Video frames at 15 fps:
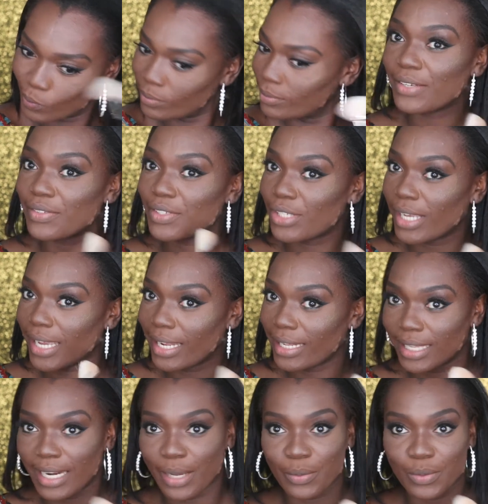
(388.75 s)
The kind of shade
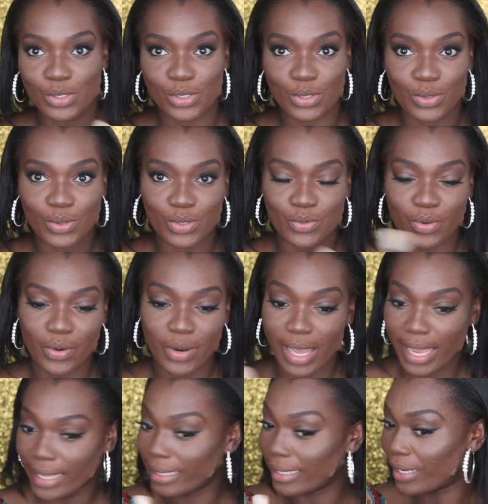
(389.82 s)
that I would use for a
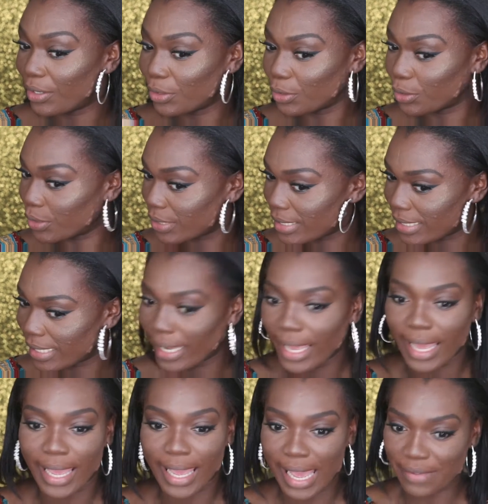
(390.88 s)
highlight on a good day,
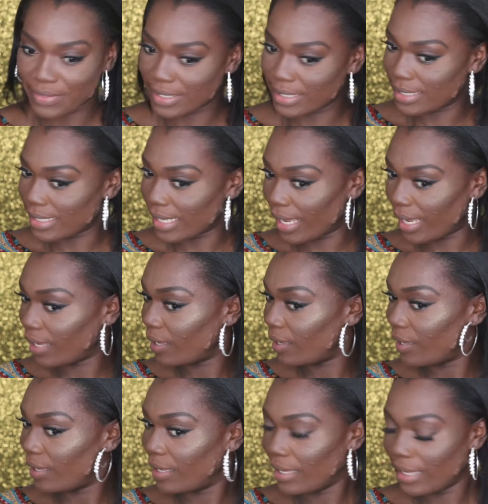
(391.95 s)
I have to say,
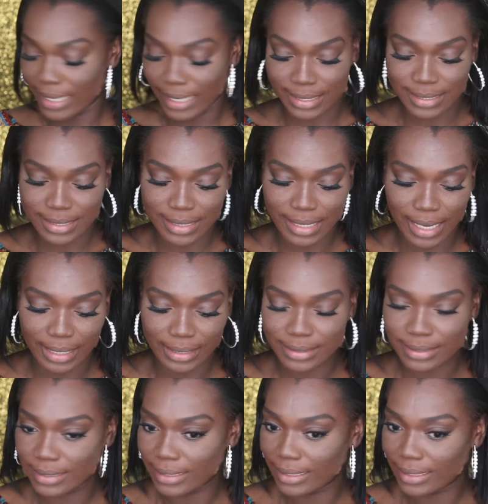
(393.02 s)
it's not.